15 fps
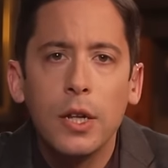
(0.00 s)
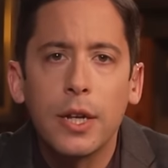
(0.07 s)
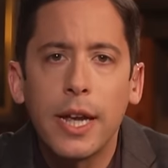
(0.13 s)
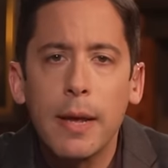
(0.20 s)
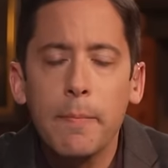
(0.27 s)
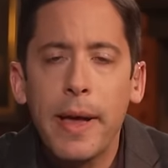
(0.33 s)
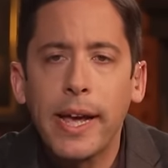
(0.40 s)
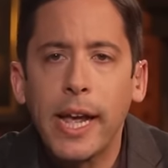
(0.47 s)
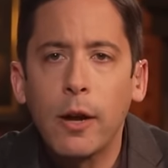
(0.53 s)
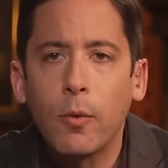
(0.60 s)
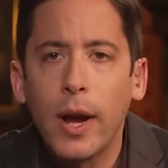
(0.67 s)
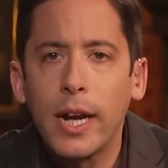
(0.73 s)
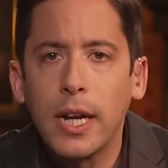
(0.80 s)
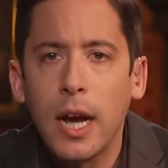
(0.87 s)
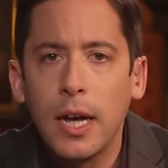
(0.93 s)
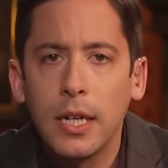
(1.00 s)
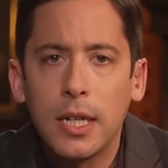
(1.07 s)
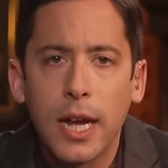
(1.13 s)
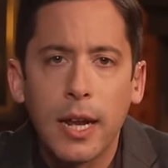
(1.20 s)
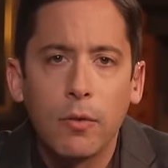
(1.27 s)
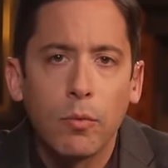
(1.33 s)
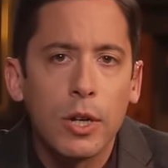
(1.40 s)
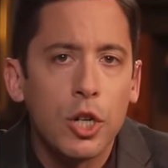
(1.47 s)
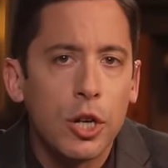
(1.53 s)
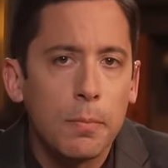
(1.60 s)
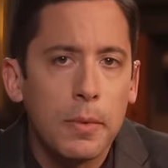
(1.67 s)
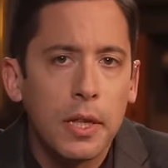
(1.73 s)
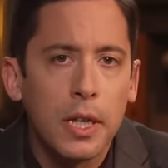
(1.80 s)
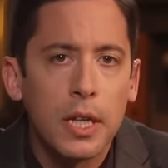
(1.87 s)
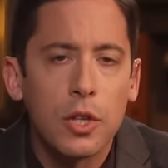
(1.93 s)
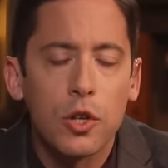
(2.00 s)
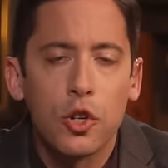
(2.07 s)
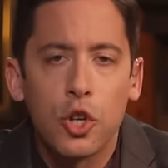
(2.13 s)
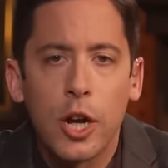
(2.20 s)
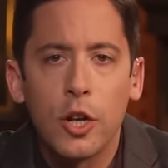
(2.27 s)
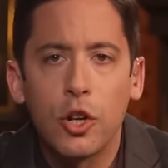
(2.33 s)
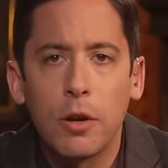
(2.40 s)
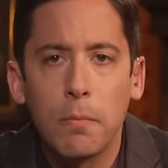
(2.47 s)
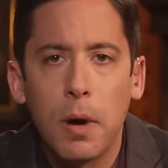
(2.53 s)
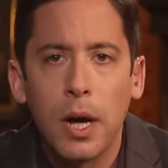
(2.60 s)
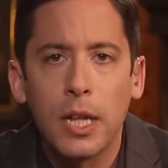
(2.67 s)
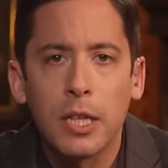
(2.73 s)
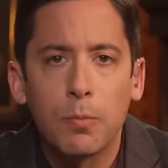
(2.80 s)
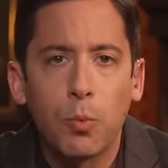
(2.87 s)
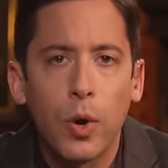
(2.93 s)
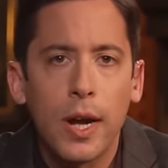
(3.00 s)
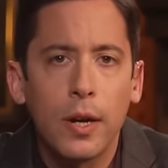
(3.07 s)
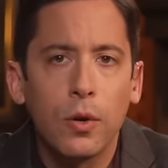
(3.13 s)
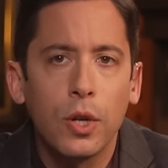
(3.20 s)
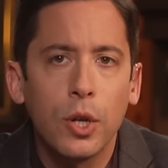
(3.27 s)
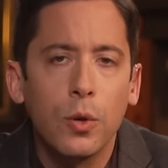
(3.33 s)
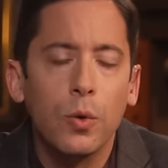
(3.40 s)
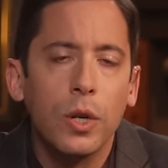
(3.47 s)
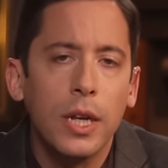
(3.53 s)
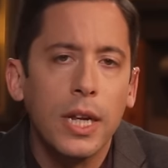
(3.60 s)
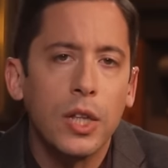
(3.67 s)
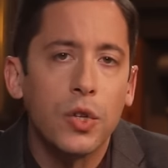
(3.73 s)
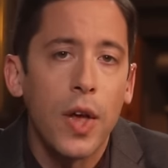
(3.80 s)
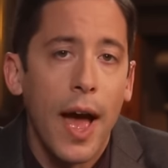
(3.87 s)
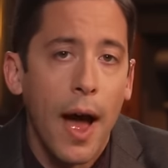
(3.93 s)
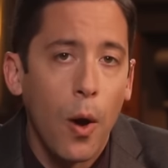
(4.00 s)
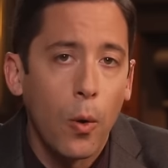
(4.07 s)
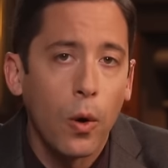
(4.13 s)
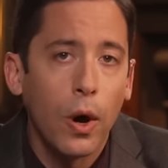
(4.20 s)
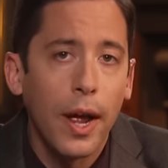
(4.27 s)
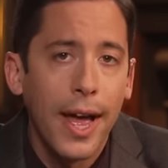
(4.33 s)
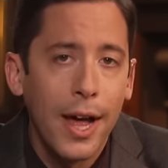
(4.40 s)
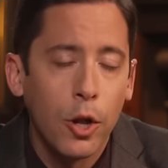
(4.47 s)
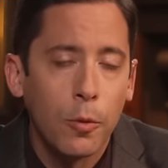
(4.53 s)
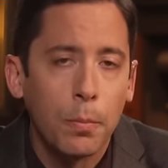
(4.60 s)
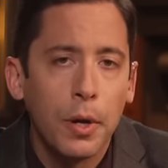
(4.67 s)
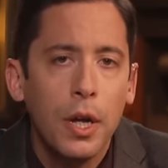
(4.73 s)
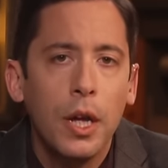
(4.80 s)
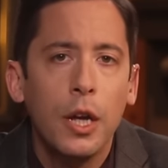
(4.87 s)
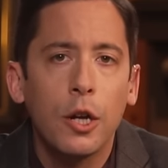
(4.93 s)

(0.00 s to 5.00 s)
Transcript: To keep making great content, reaching millions and changing minds, PragerU needs our help.